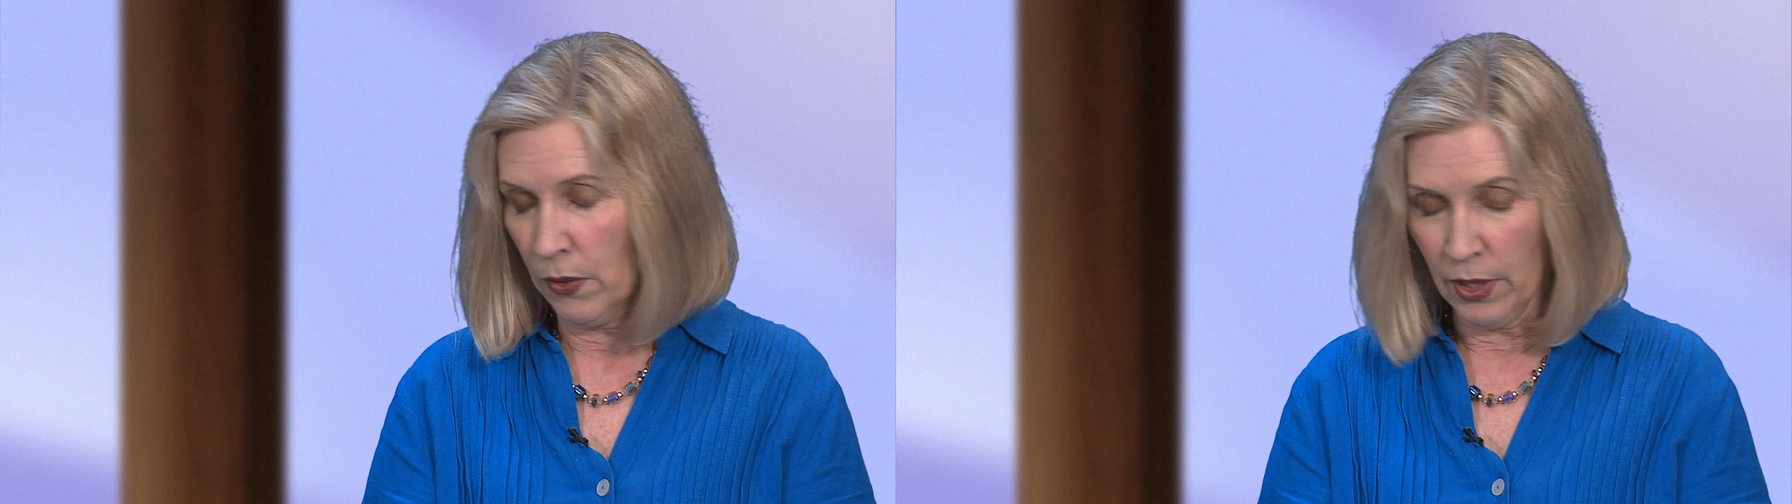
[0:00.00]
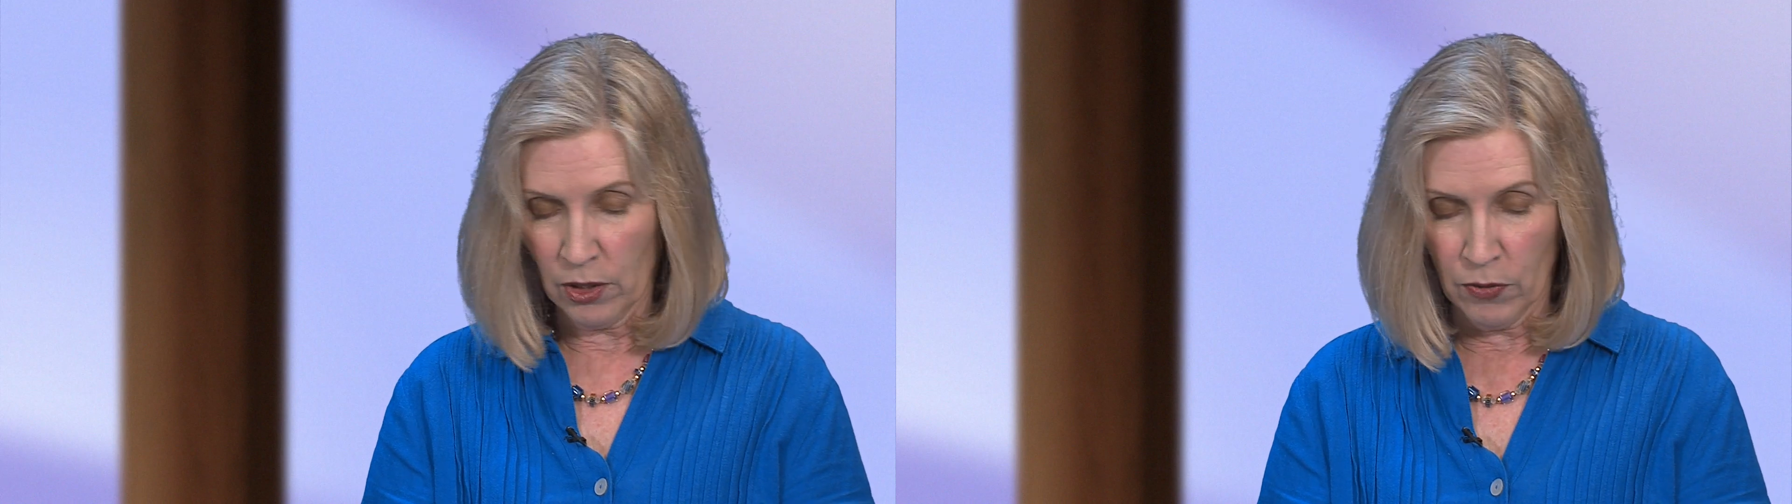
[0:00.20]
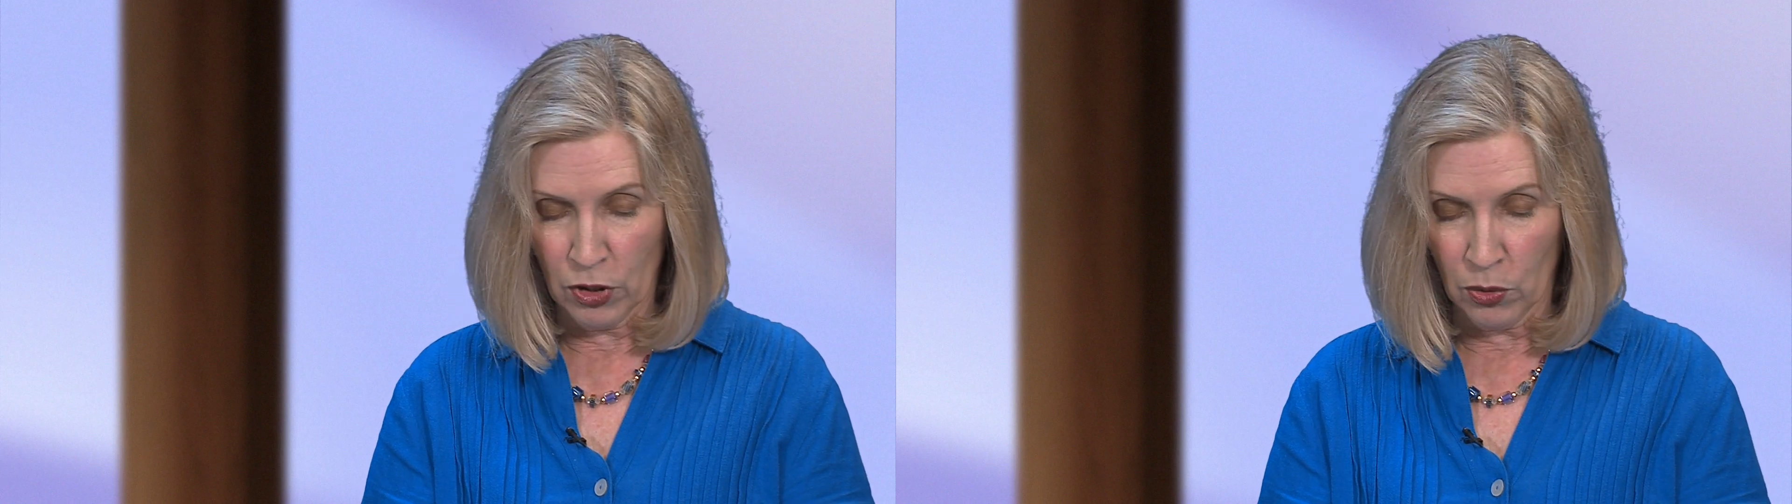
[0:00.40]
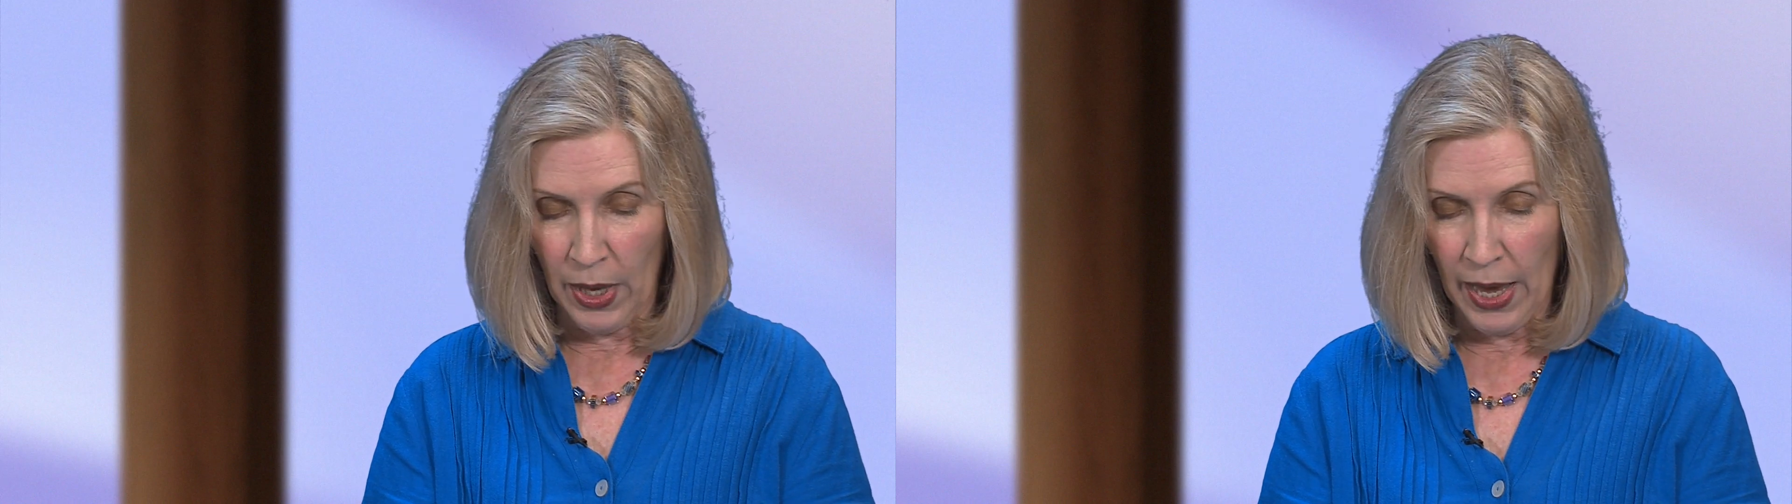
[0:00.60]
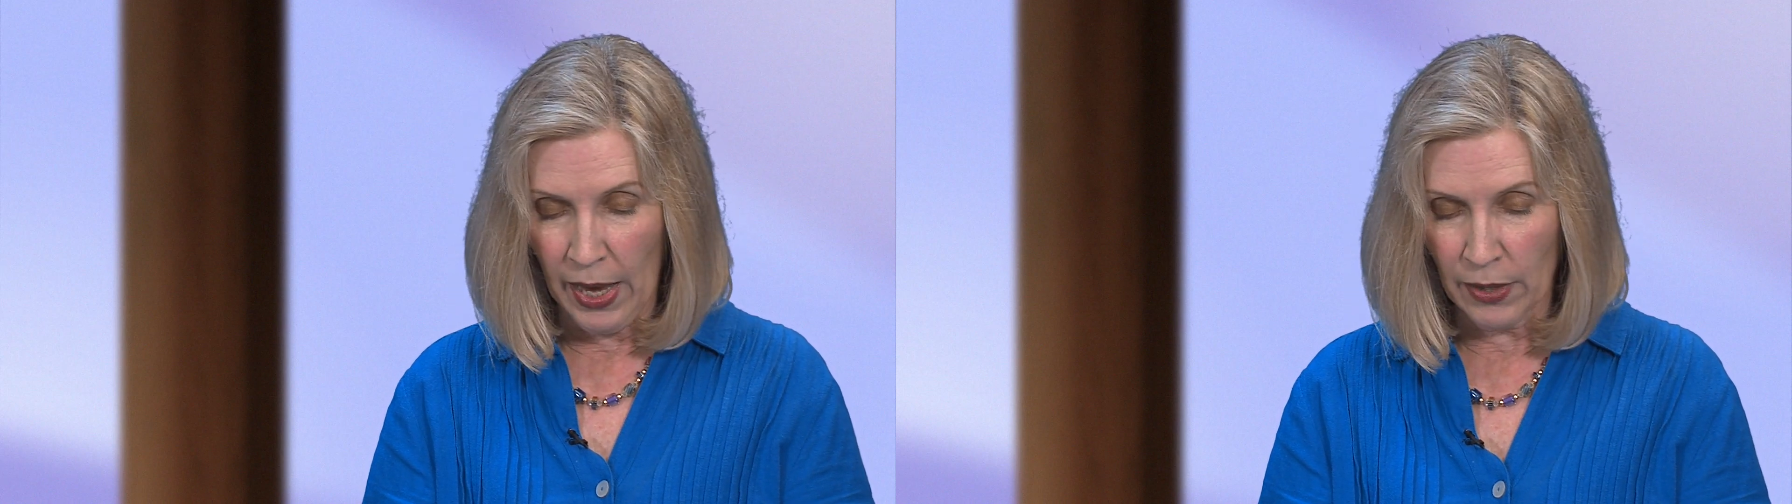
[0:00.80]
the individual
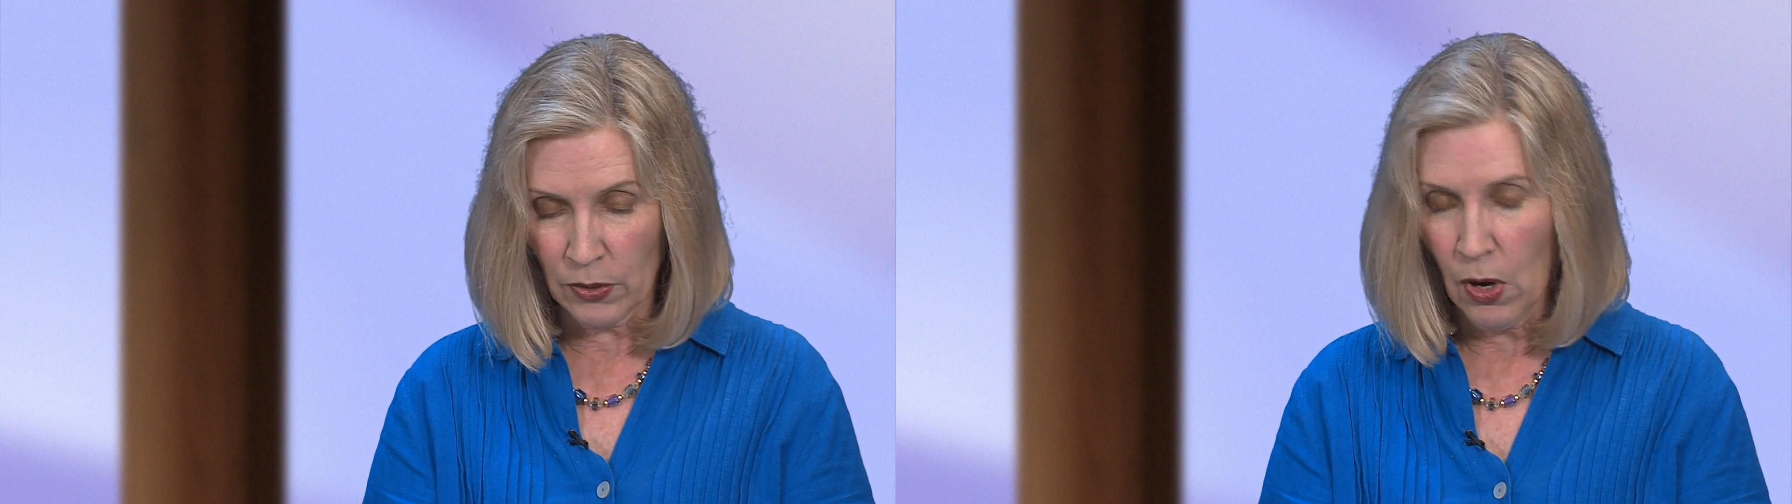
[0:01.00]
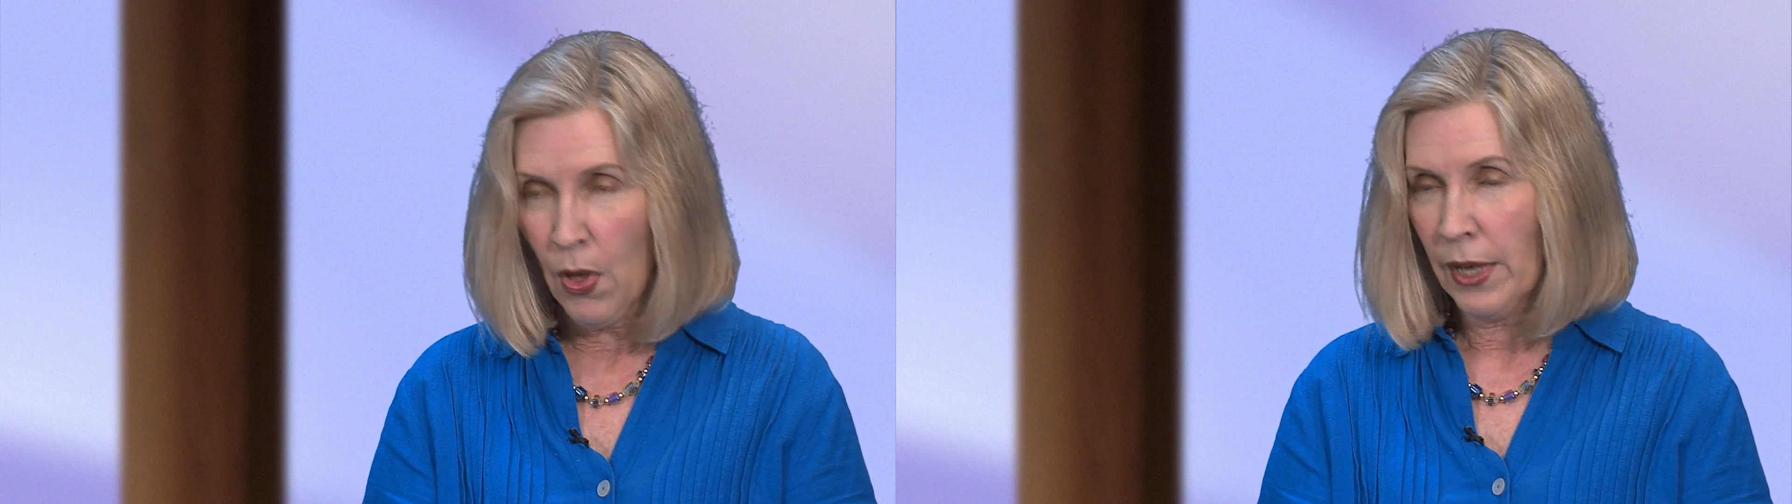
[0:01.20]
has.